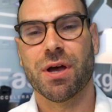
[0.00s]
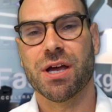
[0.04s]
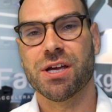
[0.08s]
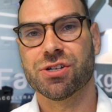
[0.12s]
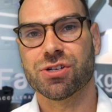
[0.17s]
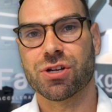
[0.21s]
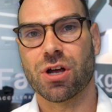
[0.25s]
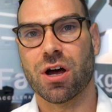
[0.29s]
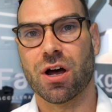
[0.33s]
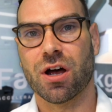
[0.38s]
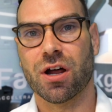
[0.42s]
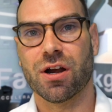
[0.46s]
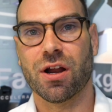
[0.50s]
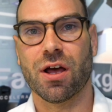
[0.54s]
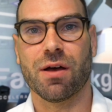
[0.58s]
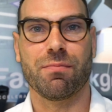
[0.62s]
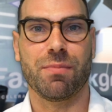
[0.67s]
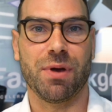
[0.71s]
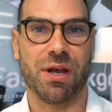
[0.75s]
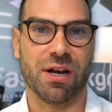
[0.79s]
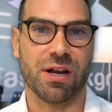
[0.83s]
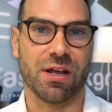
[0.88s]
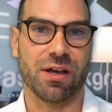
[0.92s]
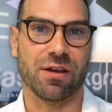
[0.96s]
based on a
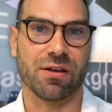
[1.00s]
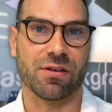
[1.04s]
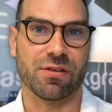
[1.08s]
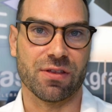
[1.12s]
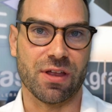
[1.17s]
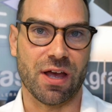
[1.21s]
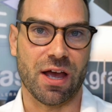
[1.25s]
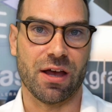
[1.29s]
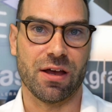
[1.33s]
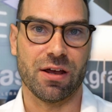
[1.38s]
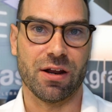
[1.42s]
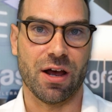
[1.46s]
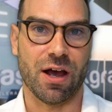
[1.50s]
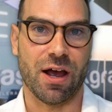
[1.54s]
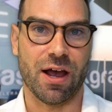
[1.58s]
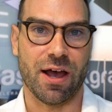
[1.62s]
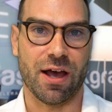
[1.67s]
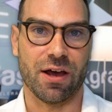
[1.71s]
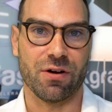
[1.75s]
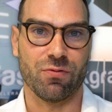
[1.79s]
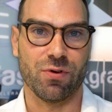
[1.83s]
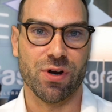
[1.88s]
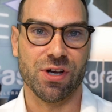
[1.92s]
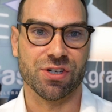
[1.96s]
meeting that I
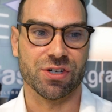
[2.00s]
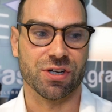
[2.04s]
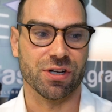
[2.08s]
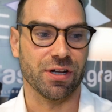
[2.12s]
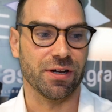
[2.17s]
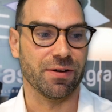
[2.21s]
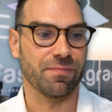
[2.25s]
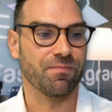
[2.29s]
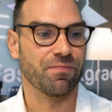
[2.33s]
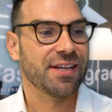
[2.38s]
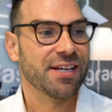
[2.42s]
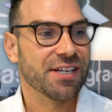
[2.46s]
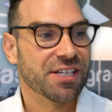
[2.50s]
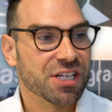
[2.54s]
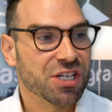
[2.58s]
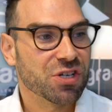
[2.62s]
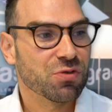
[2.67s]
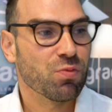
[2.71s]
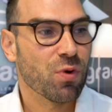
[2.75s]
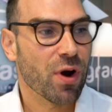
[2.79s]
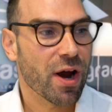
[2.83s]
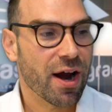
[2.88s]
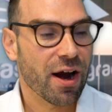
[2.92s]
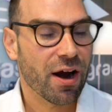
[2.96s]
had recently. This
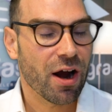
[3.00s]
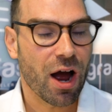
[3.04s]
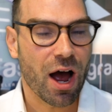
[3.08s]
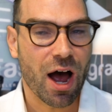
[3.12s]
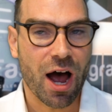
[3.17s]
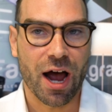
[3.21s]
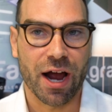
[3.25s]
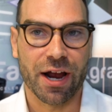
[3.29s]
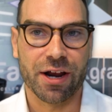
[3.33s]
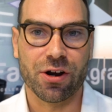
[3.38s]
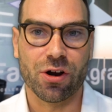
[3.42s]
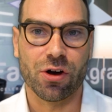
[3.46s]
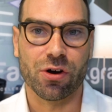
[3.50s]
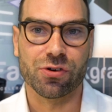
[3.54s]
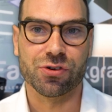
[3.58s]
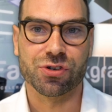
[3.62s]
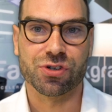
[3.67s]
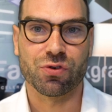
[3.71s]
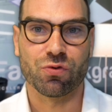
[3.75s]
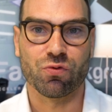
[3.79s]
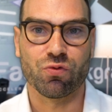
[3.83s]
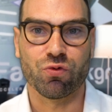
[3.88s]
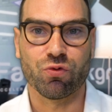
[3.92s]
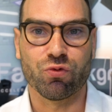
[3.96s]
is where
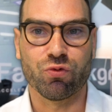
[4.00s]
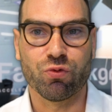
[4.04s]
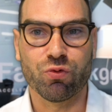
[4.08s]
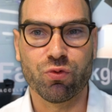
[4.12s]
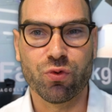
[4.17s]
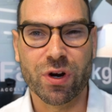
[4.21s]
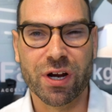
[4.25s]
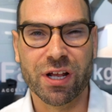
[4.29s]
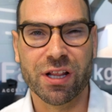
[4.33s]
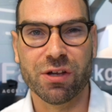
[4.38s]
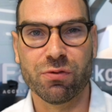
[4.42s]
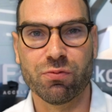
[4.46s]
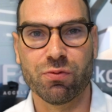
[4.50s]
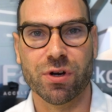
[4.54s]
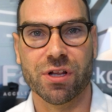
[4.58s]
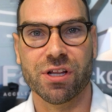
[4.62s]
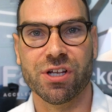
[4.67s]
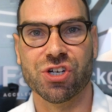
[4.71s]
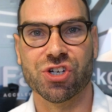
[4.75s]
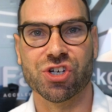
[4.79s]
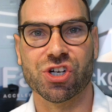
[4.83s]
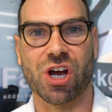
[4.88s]
HiNotes really, really